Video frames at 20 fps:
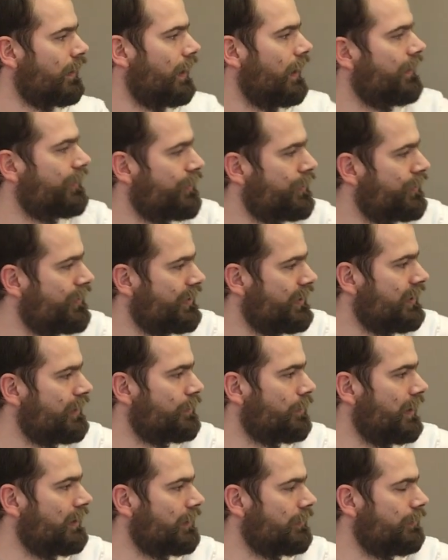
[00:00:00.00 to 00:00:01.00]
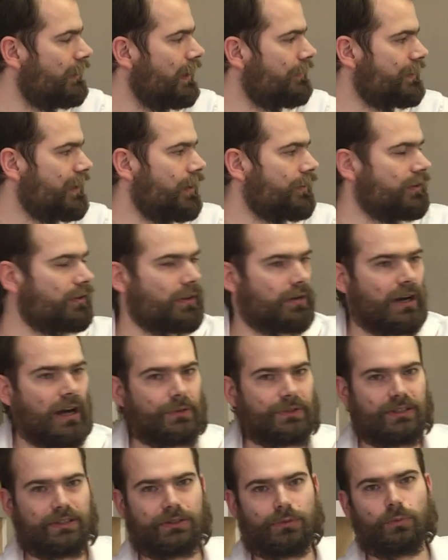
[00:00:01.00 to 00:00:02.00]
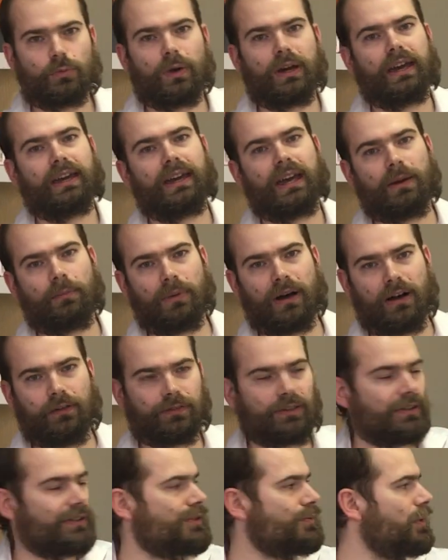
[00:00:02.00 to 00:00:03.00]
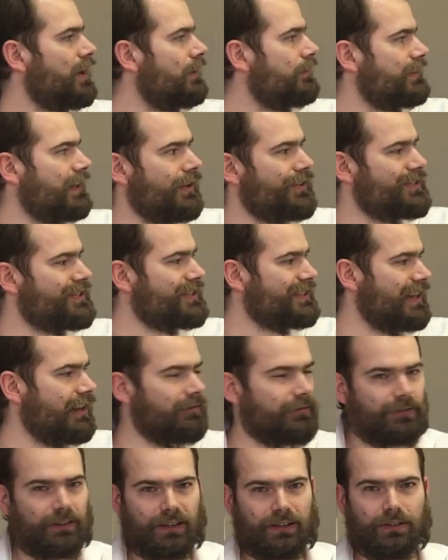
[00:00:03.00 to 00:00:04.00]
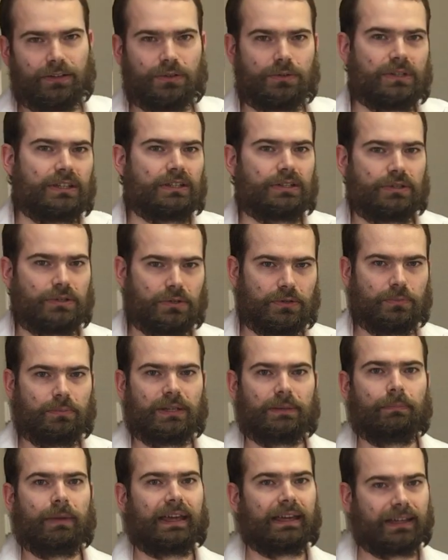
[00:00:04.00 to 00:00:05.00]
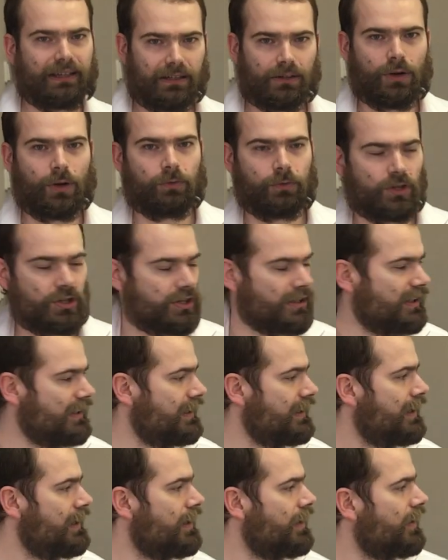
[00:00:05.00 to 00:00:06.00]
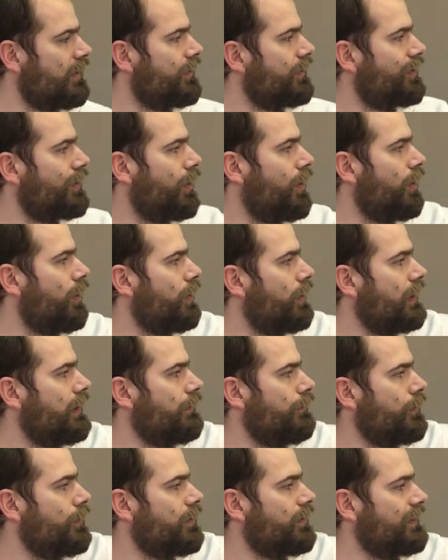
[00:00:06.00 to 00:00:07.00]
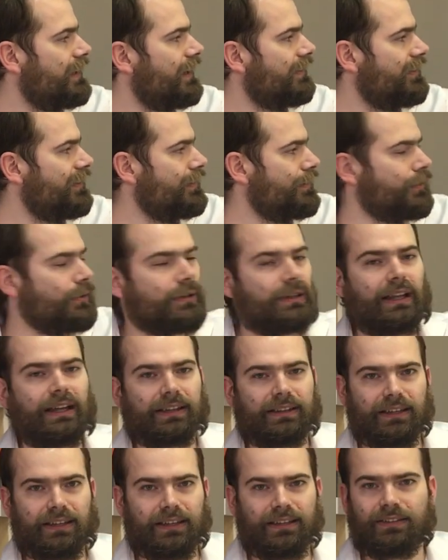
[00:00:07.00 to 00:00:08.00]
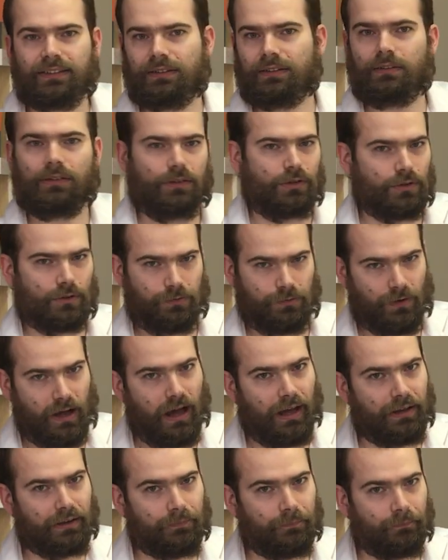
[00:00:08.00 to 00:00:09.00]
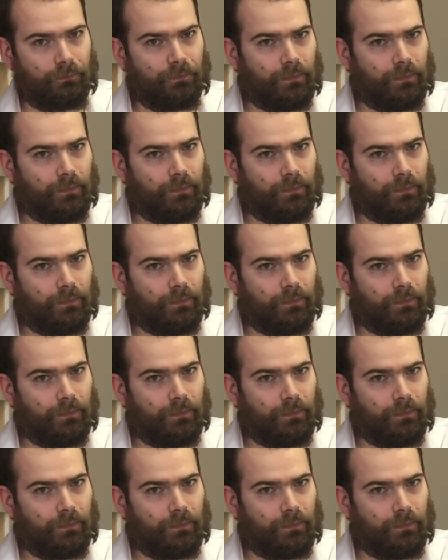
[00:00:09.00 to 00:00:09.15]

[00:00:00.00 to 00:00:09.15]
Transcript: As you see, 25,000 crowns is way above the 12,000 something you need to be making officially. So if your taxes look like this, you're fine.